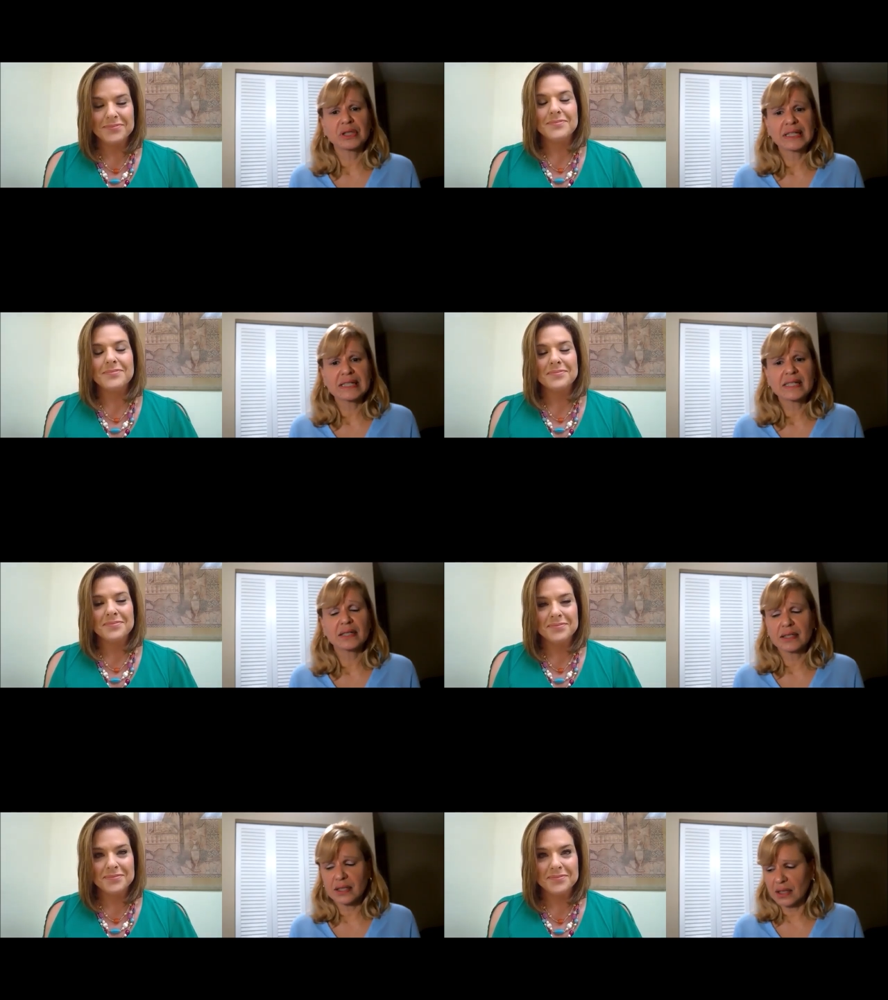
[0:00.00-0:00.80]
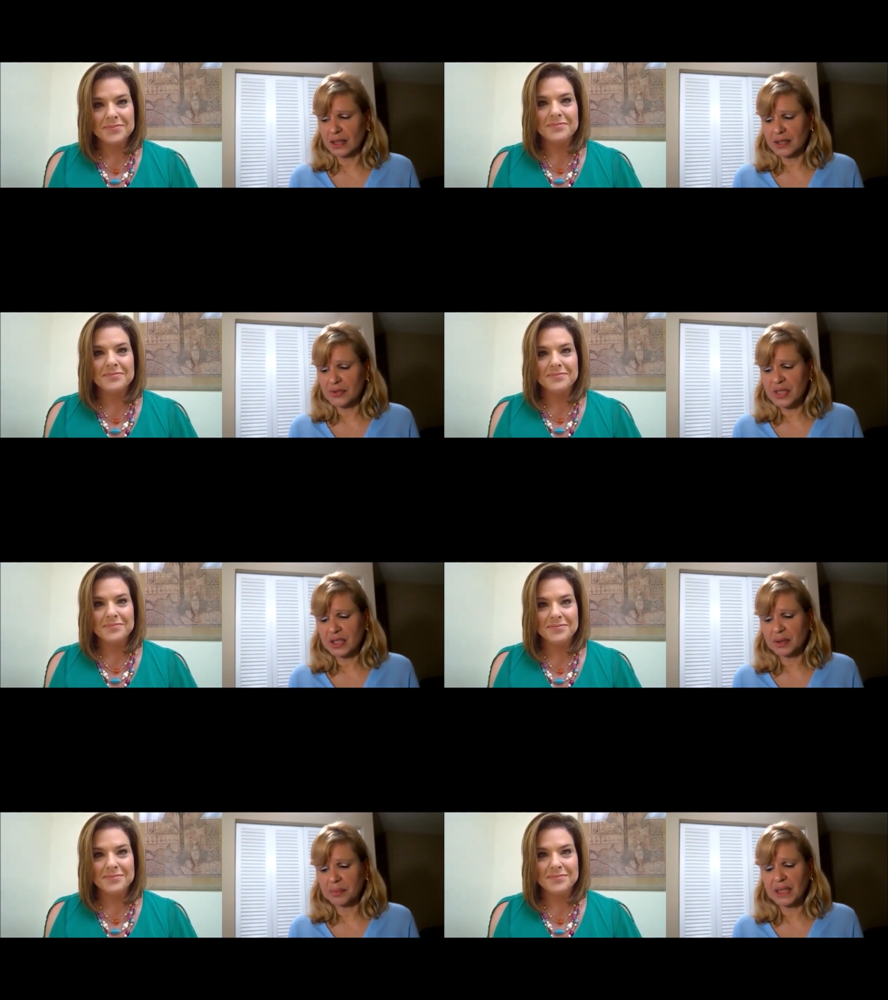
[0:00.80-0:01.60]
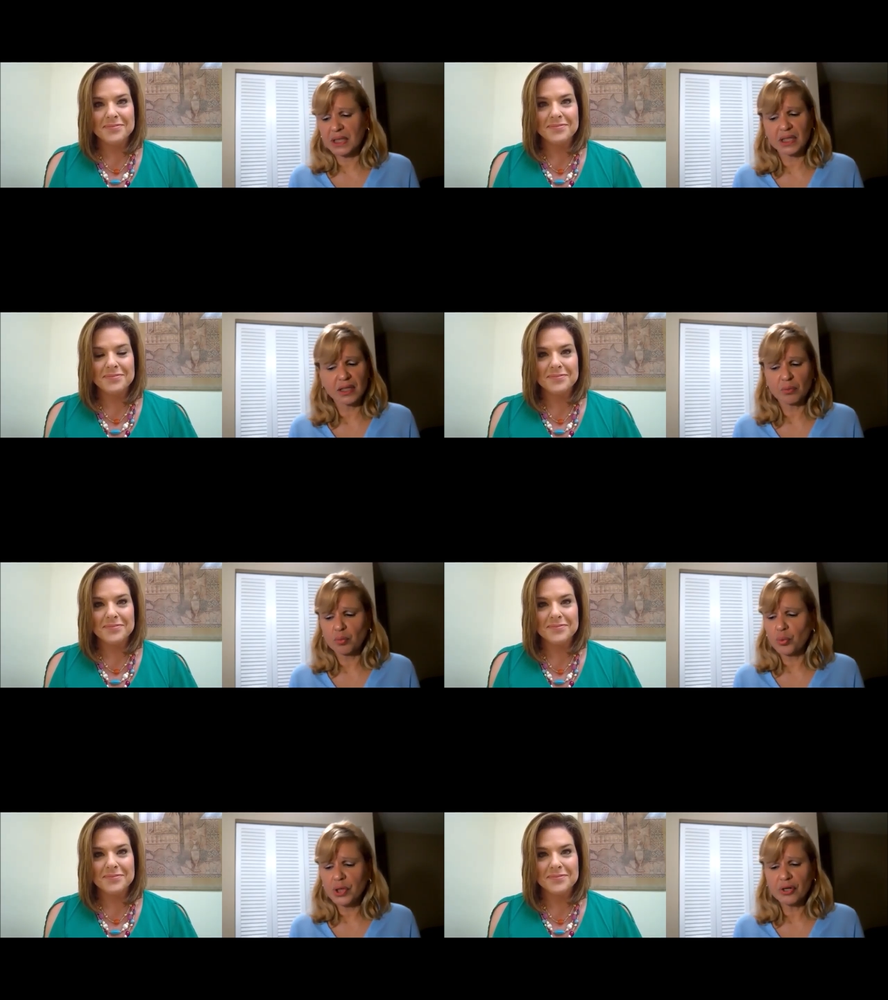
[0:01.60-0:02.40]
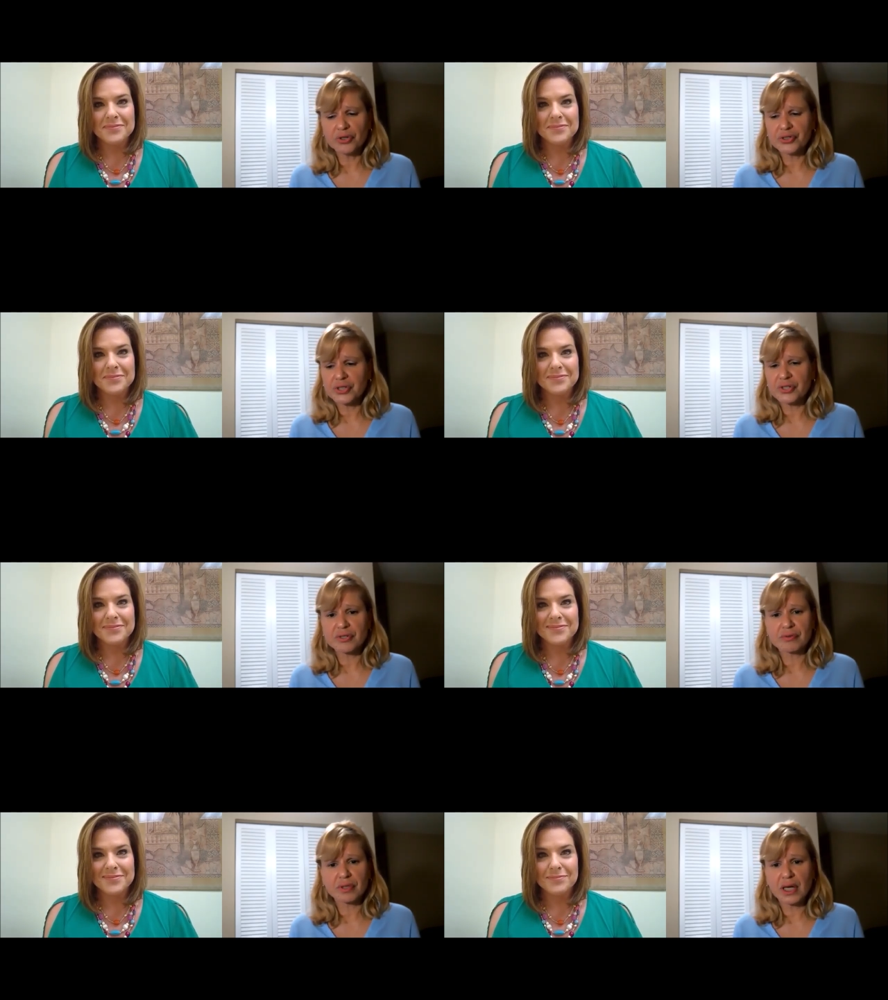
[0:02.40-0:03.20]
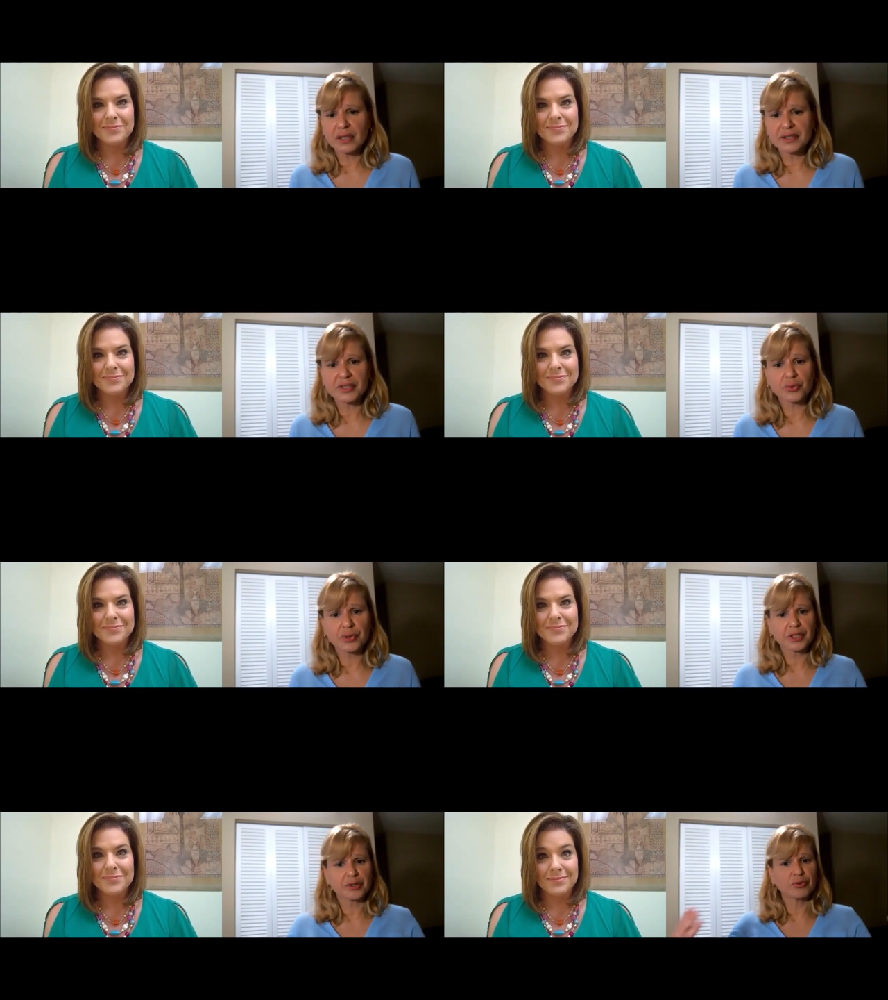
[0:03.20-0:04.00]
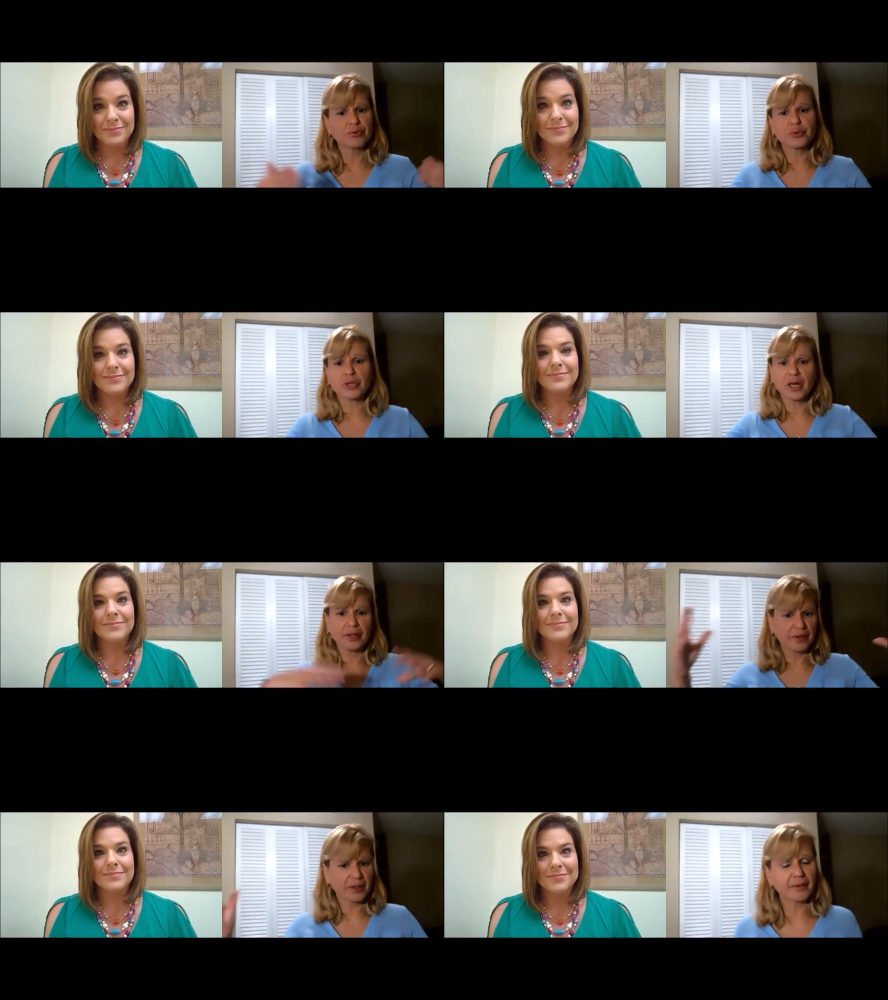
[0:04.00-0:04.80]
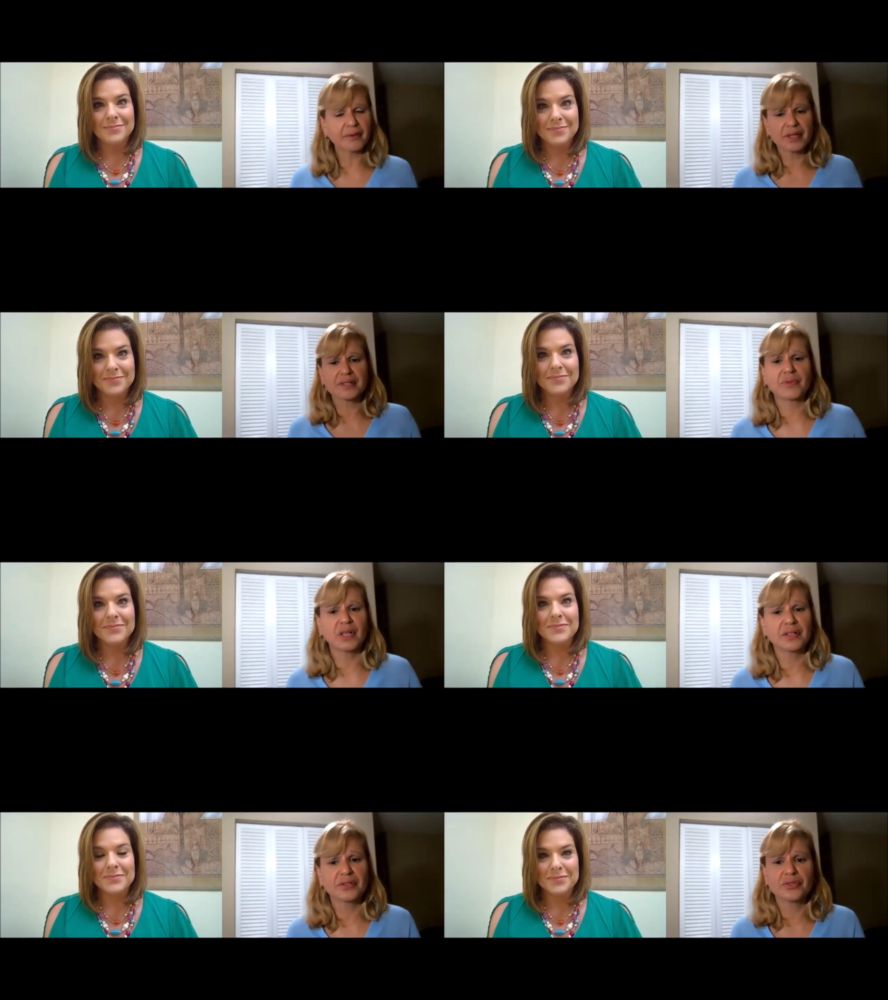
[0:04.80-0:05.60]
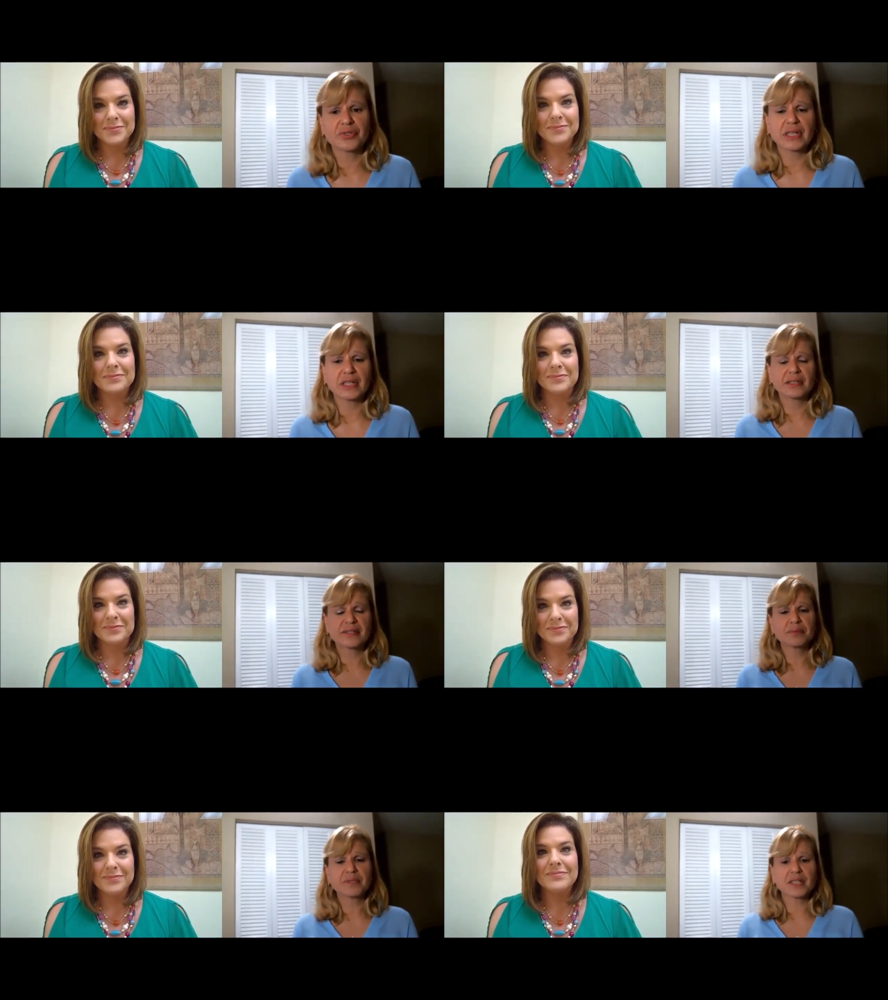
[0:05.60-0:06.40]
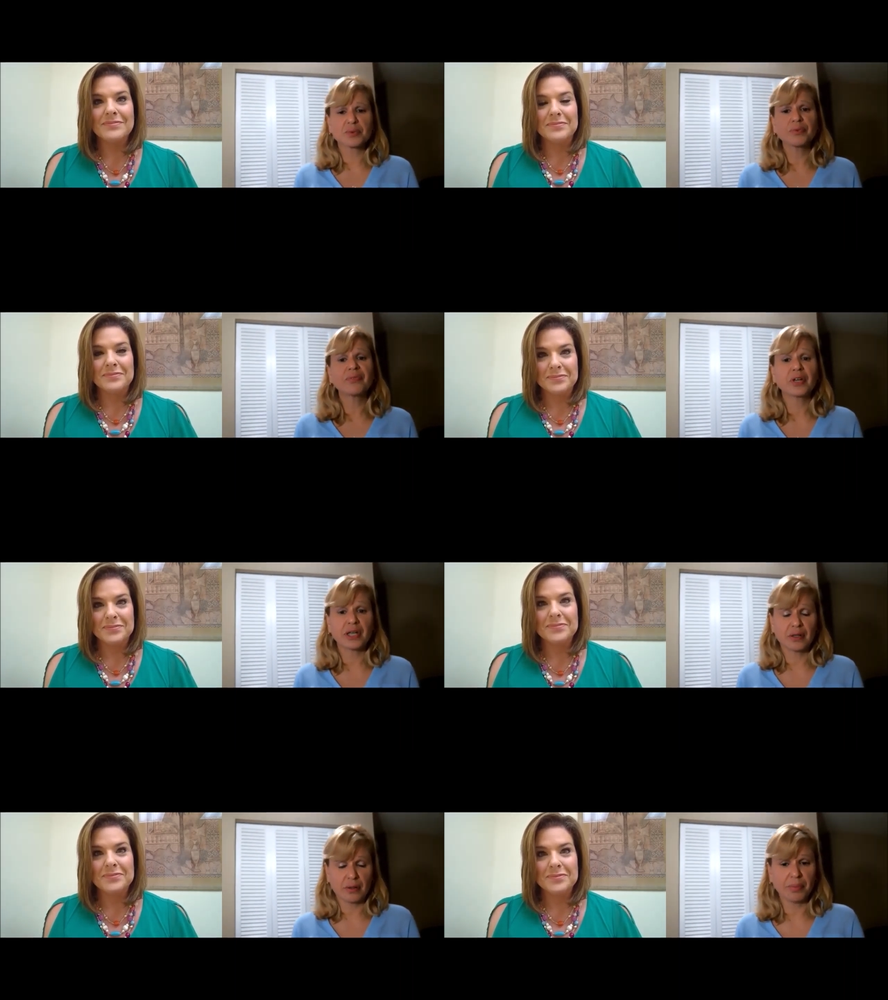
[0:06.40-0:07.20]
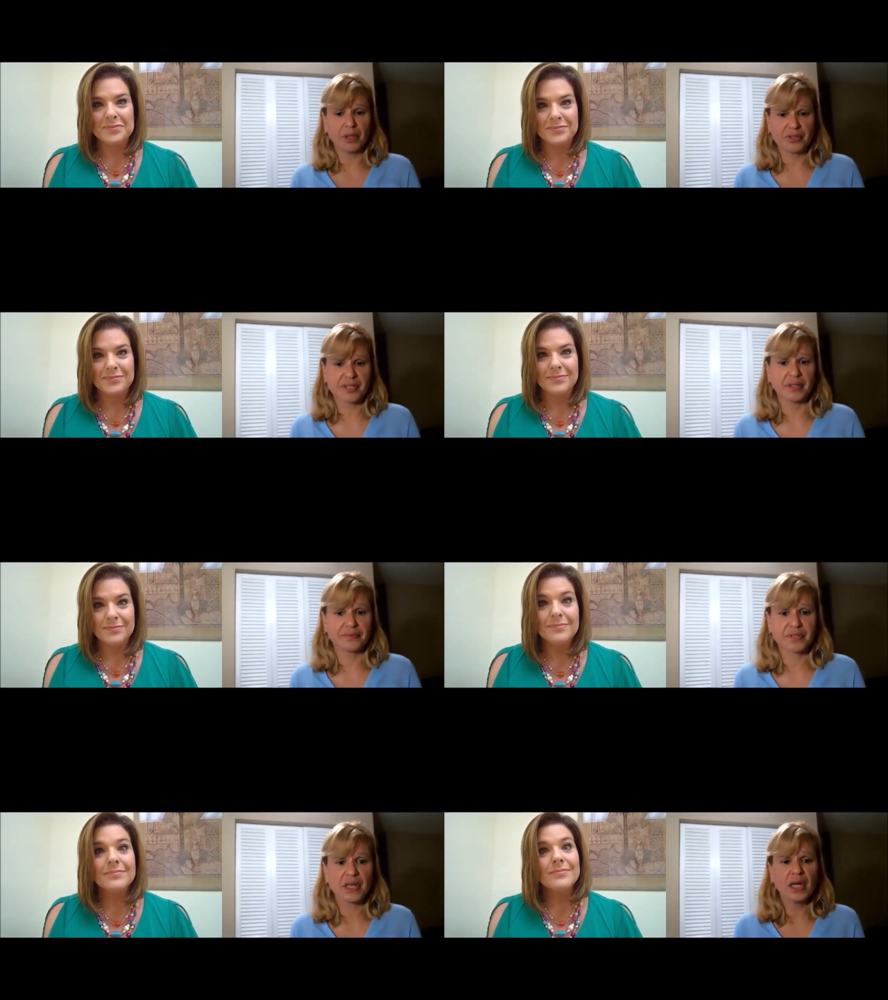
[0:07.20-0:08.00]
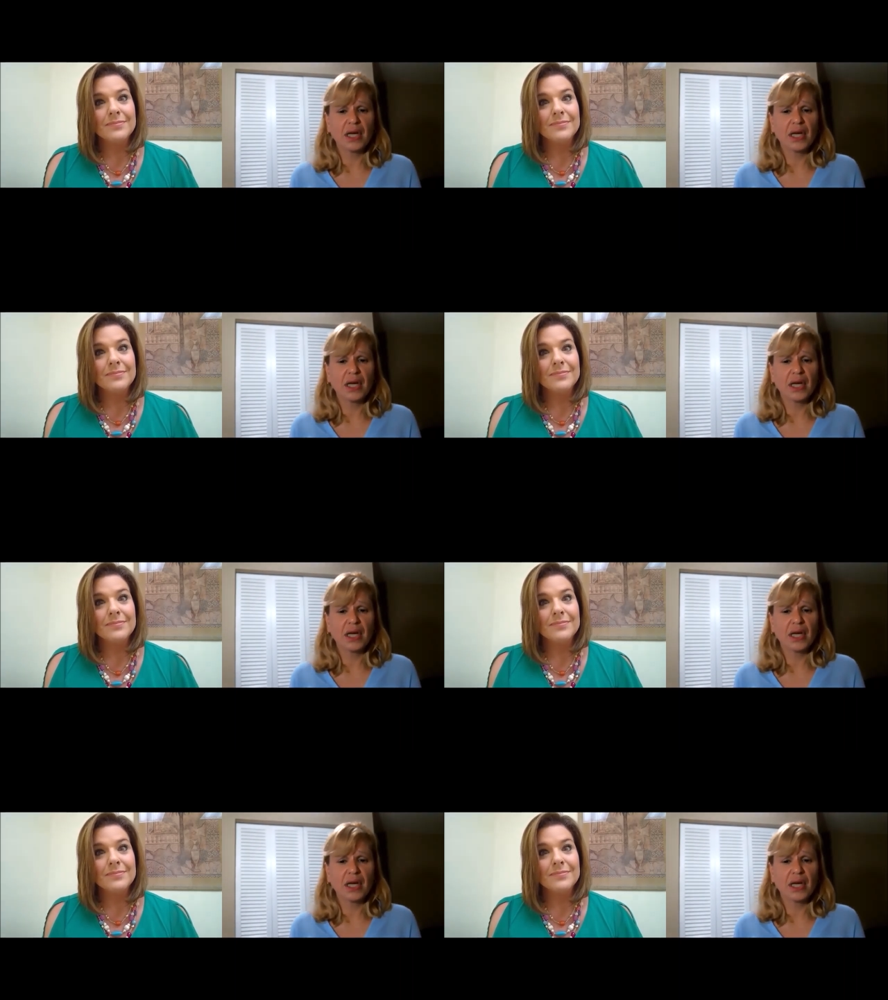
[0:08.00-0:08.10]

Speaker 1: And like I said, uh, like you said at the beginning, we're just concentrating doing other things for others, and sometimes we forget about ourselves.